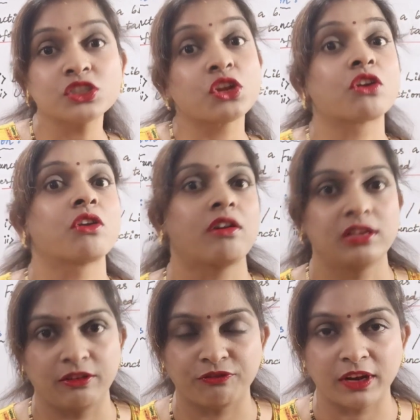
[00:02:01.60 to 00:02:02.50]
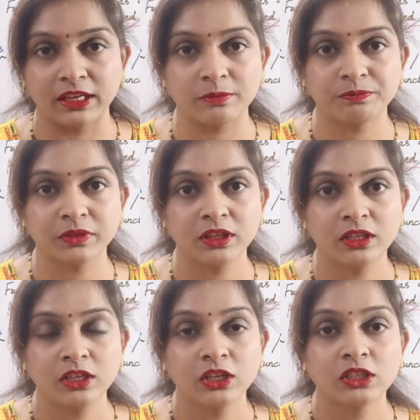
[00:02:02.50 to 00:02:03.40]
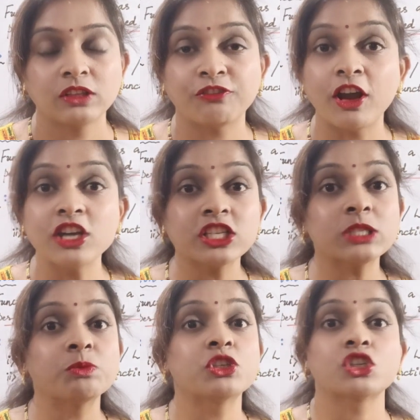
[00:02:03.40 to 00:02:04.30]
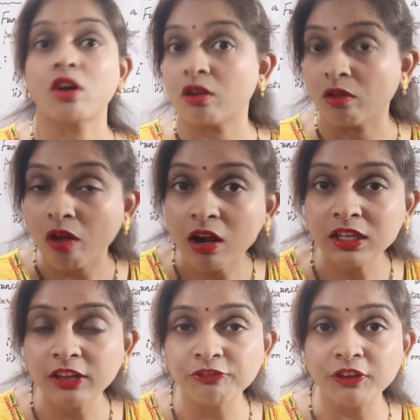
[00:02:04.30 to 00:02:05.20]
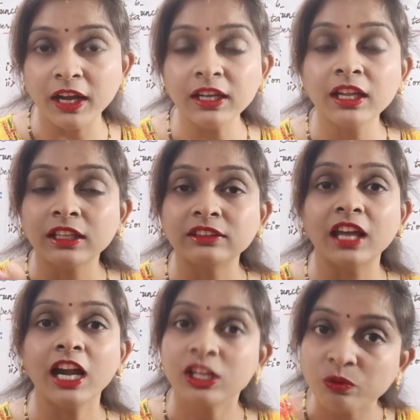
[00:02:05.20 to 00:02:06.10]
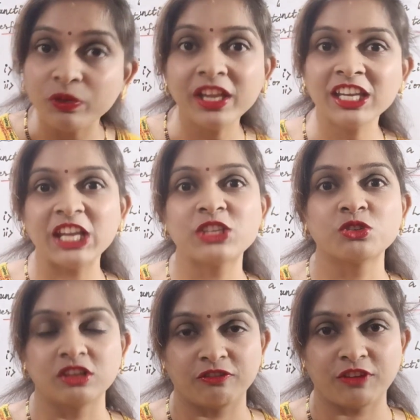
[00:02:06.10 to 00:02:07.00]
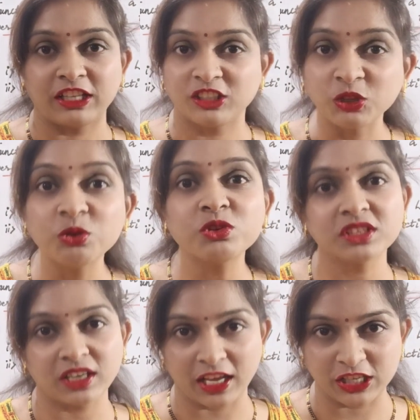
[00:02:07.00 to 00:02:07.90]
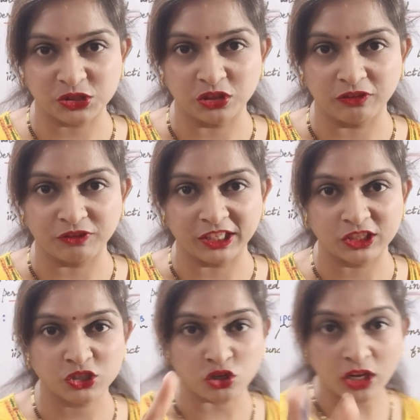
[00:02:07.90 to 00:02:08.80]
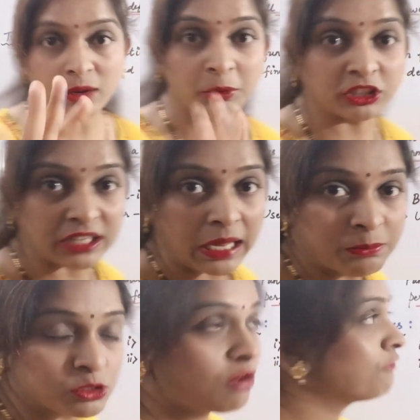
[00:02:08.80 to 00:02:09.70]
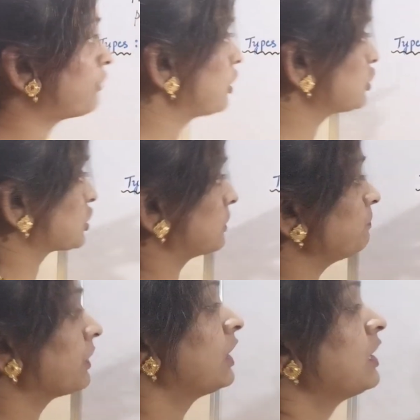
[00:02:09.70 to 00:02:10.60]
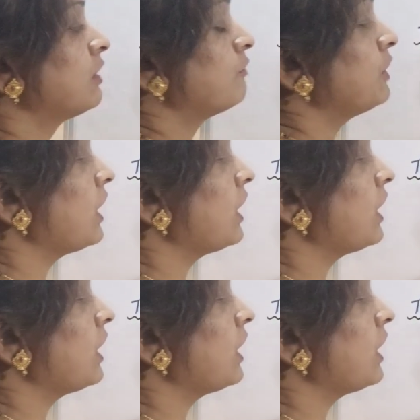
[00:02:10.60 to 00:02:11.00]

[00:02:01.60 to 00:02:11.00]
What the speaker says: are not defined. The functions which are not defined, that we need to define, the user has to define. So talking about the types of function, we